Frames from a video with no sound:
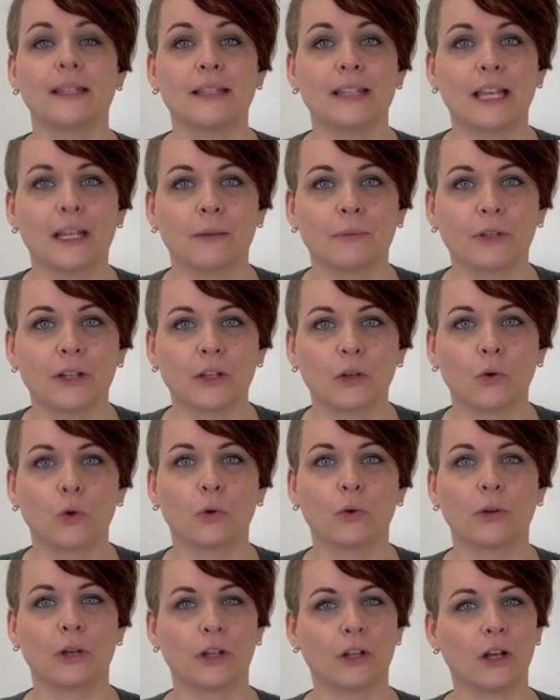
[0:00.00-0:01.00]
namely
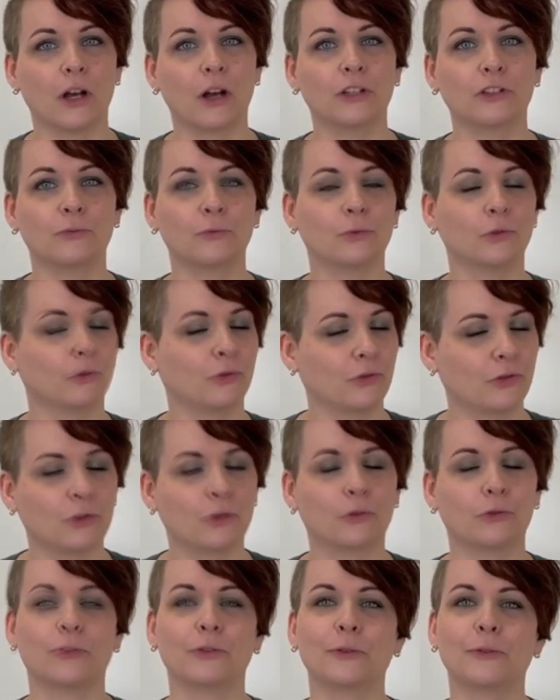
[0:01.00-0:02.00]
Auracast
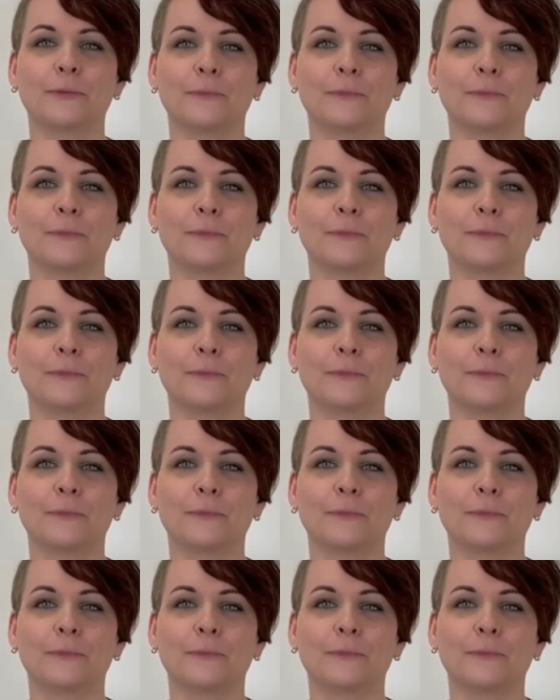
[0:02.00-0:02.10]
Bluetooth.